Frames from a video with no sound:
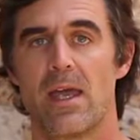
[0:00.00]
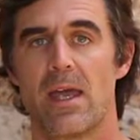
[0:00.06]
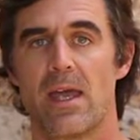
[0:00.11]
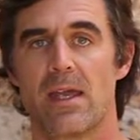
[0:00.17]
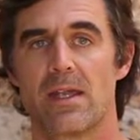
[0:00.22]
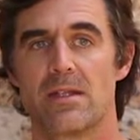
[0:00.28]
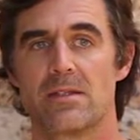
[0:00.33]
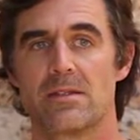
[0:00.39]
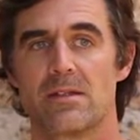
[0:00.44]

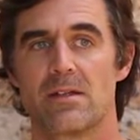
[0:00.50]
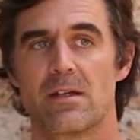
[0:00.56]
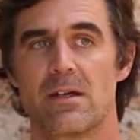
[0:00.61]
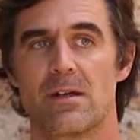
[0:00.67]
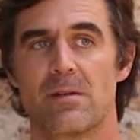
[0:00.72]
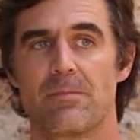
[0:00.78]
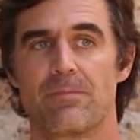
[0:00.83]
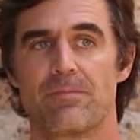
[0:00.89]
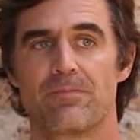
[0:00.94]
and
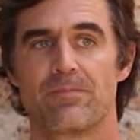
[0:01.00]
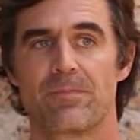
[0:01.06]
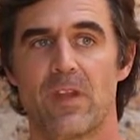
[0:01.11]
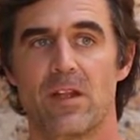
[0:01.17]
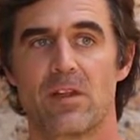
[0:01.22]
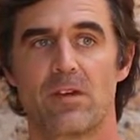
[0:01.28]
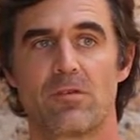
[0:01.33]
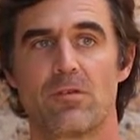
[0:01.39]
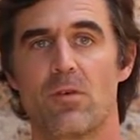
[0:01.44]

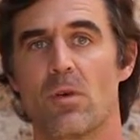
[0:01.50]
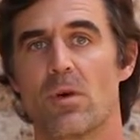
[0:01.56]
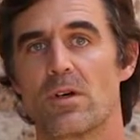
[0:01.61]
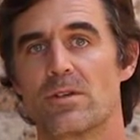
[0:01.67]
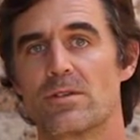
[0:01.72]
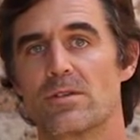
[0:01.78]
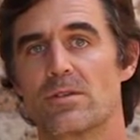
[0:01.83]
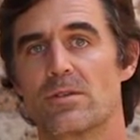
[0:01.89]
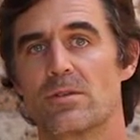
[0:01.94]
I look
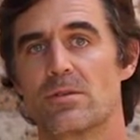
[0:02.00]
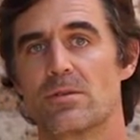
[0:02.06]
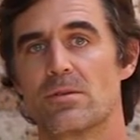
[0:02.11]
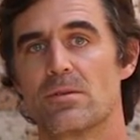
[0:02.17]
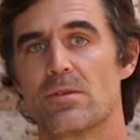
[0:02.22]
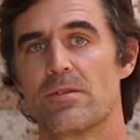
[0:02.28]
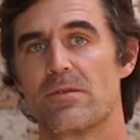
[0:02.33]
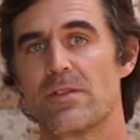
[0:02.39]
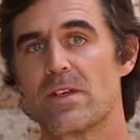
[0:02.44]
forward
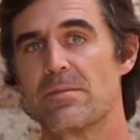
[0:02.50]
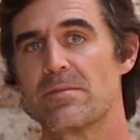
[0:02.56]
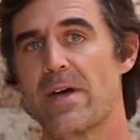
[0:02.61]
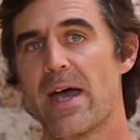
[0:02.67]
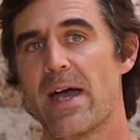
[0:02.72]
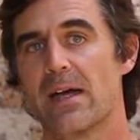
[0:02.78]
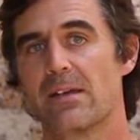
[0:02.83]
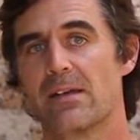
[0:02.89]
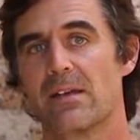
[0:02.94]
to the
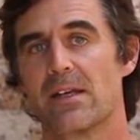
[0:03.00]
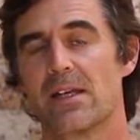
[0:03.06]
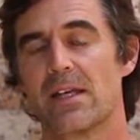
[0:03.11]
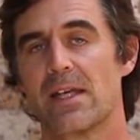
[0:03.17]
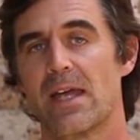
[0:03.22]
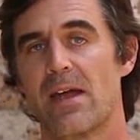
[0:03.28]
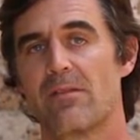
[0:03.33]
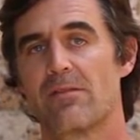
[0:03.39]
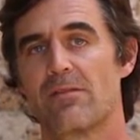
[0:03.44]
feedback that I
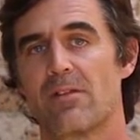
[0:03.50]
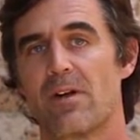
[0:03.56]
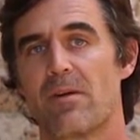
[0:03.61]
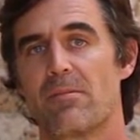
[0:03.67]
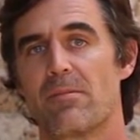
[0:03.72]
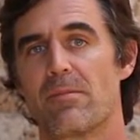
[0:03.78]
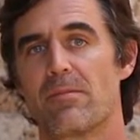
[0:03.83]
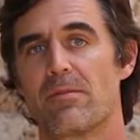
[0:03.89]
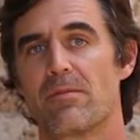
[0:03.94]
get
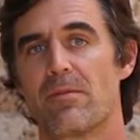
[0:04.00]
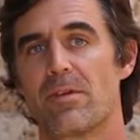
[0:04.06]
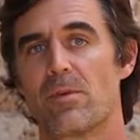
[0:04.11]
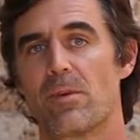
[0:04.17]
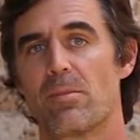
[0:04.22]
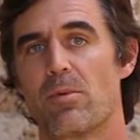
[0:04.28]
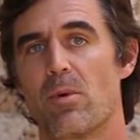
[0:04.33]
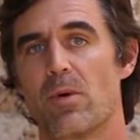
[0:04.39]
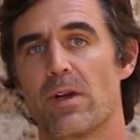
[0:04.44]
from the
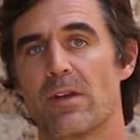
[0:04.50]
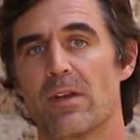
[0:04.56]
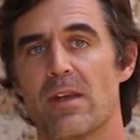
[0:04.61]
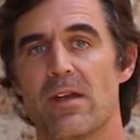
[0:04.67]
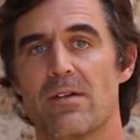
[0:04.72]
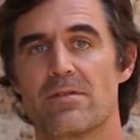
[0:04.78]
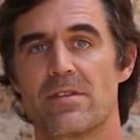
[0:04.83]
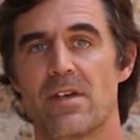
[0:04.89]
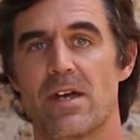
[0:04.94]
reporting
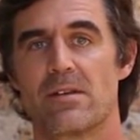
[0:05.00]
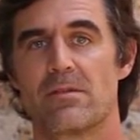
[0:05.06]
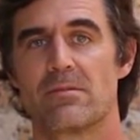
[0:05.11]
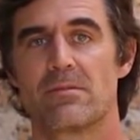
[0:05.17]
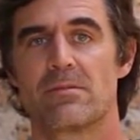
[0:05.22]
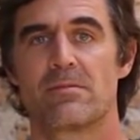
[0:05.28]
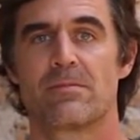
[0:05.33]
that I've done.